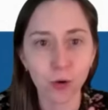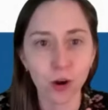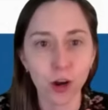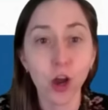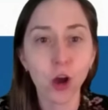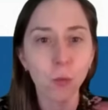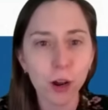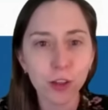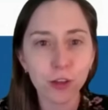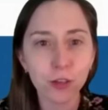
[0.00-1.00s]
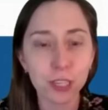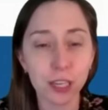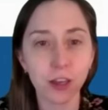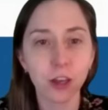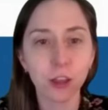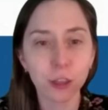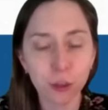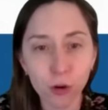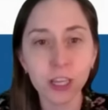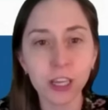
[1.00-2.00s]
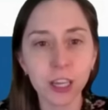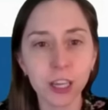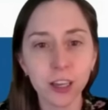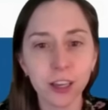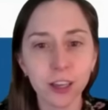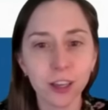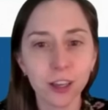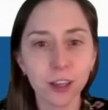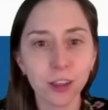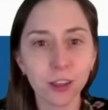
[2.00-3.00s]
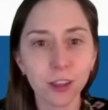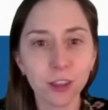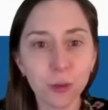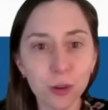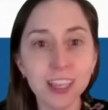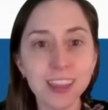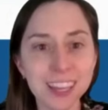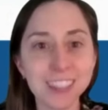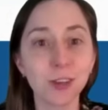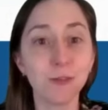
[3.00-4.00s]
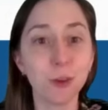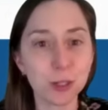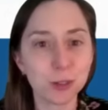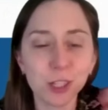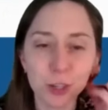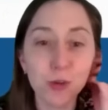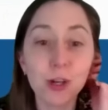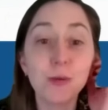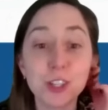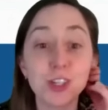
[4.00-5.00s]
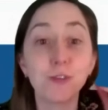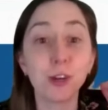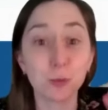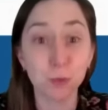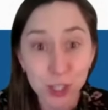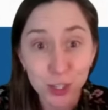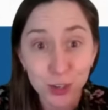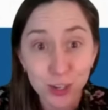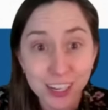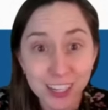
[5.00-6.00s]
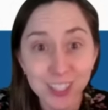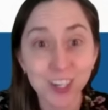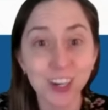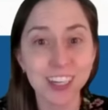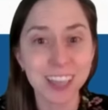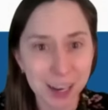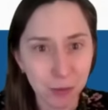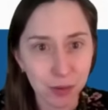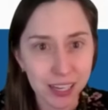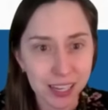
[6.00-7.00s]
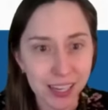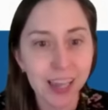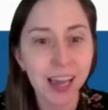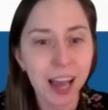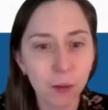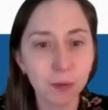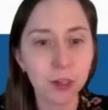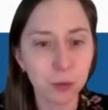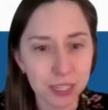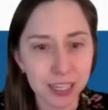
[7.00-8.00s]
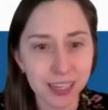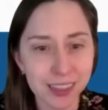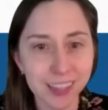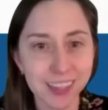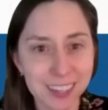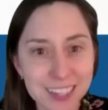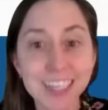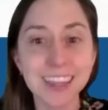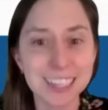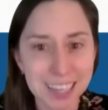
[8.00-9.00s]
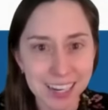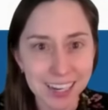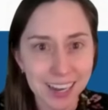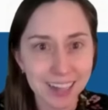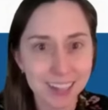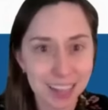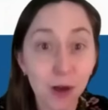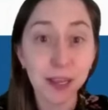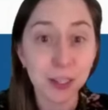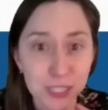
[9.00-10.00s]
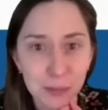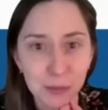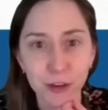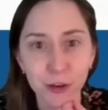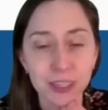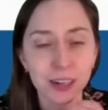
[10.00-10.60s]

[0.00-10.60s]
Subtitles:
Or what are those like thorny things that you've always, thorny questions you've always wished you could answer? And can we help you dig in the data to help answer some of those?